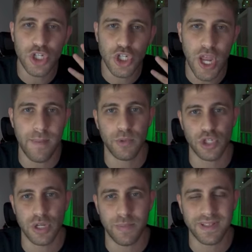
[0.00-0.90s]

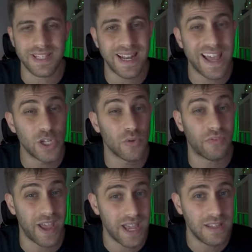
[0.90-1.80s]
championship until age of
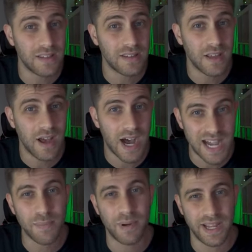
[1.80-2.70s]
8,
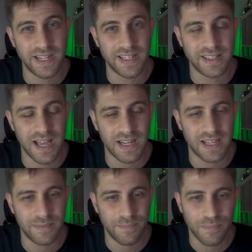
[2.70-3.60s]
I played Italian.